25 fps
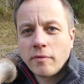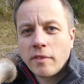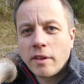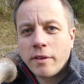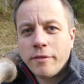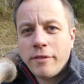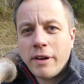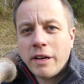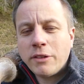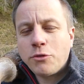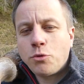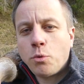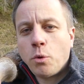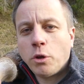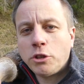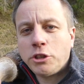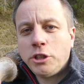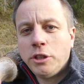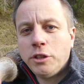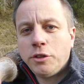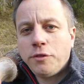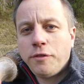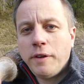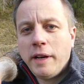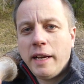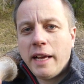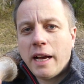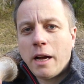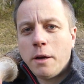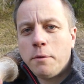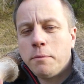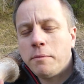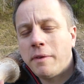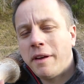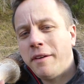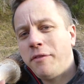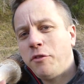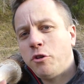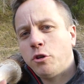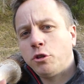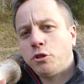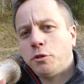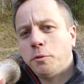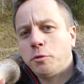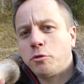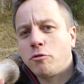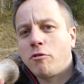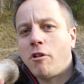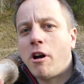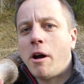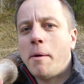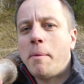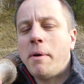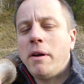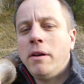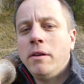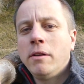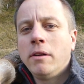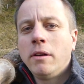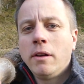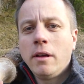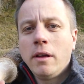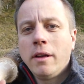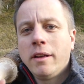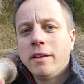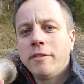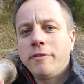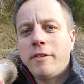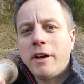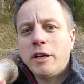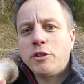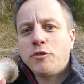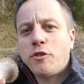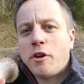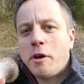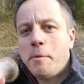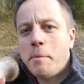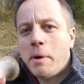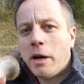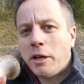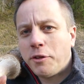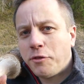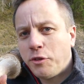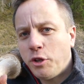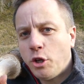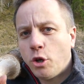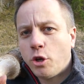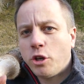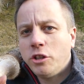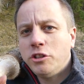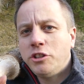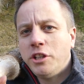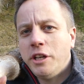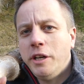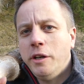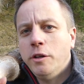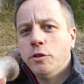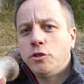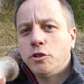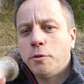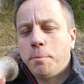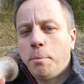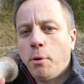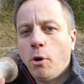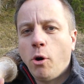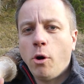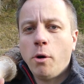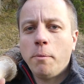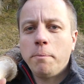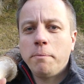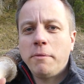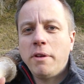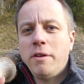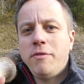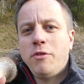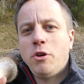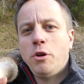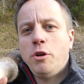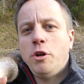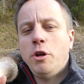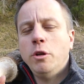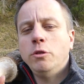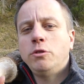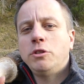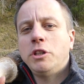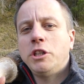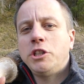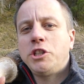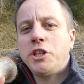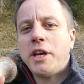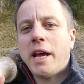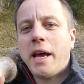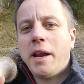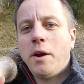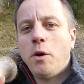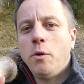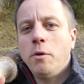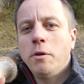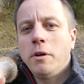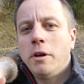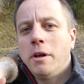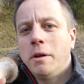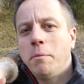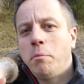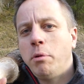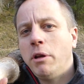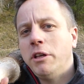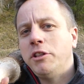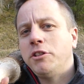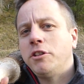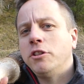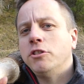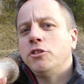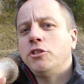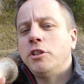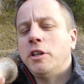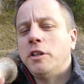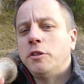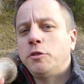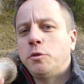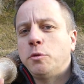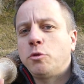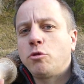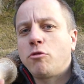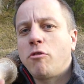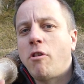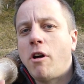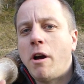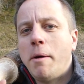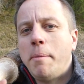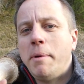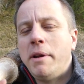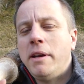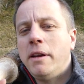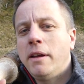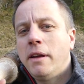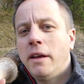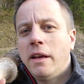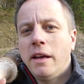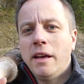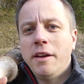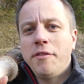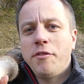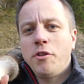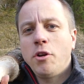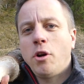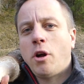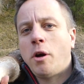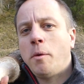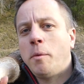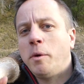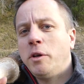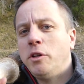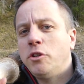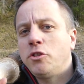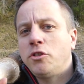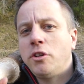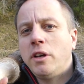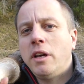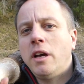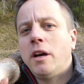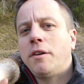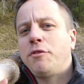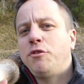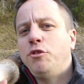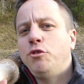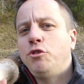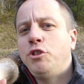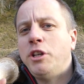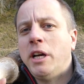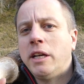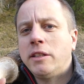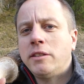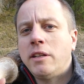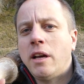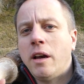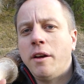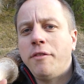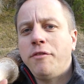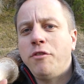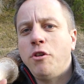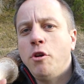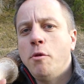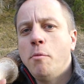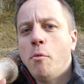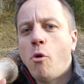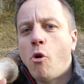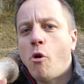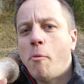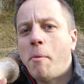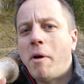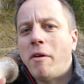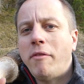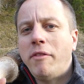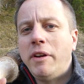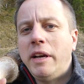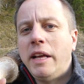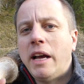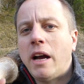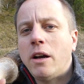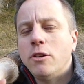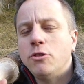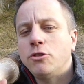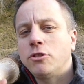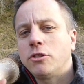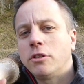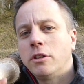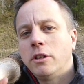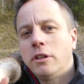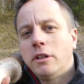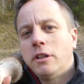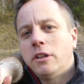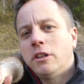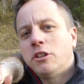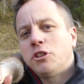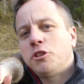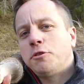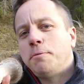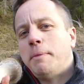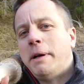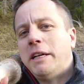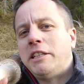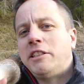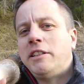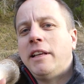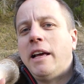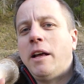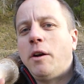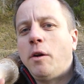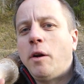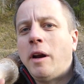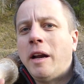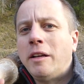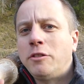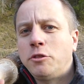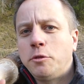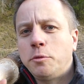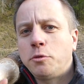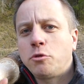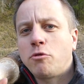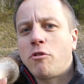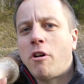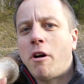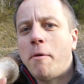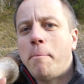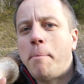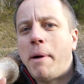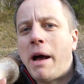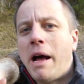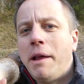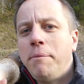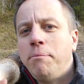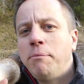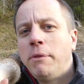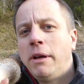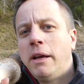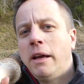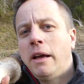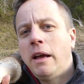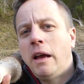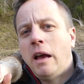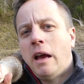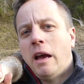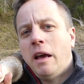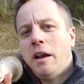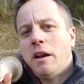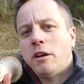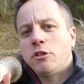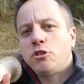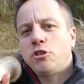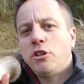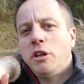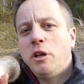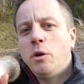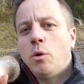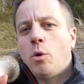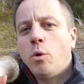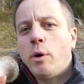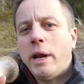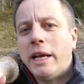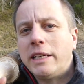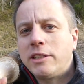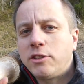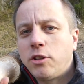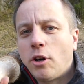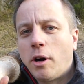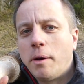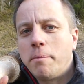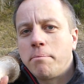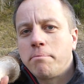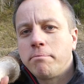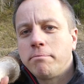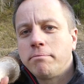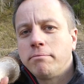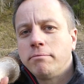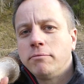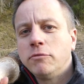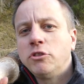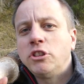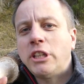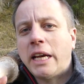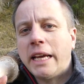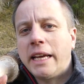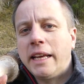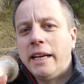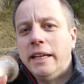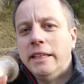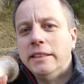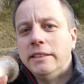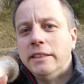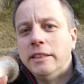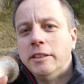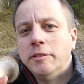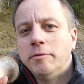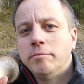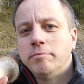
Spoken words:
Thanks for watching this video. If you're a subscriber, thanks very much for your continued support. If you're new to the channel, please consider subscribing. If you like what you see after you've checked out a few more of my videos, smash down on that subscribe button, and I'll see you all next time. Take it easy.